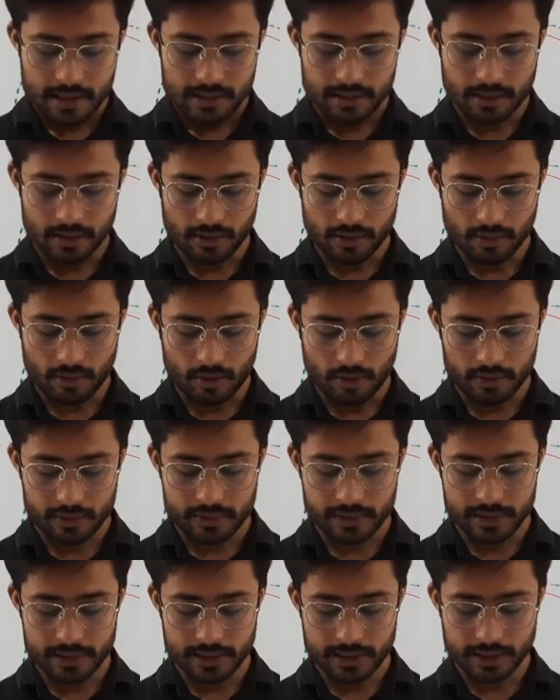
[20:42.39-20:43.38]
the
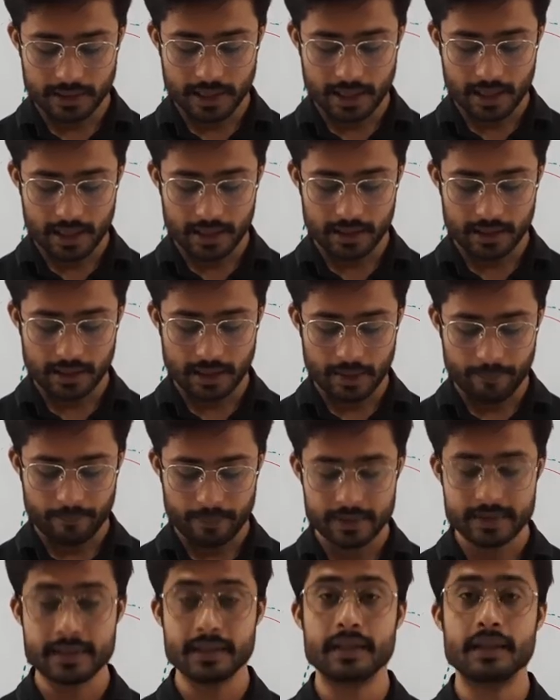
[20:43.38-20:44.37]
oxygen carrying
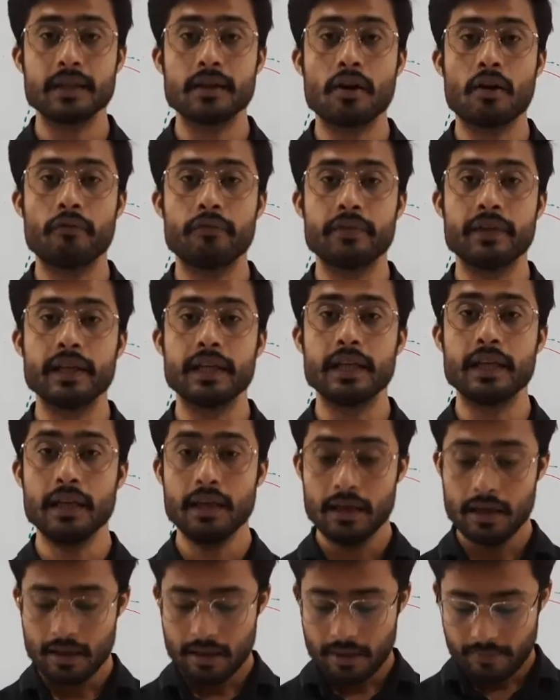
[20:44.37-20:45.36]
capacity of
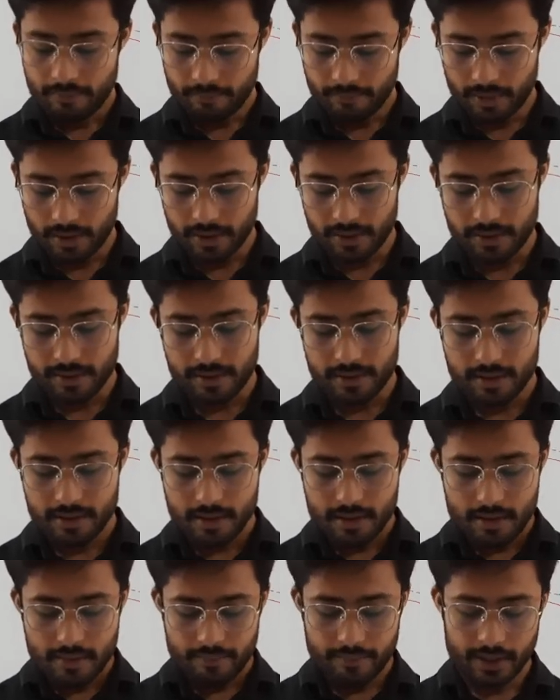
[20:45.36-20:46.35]
the blood.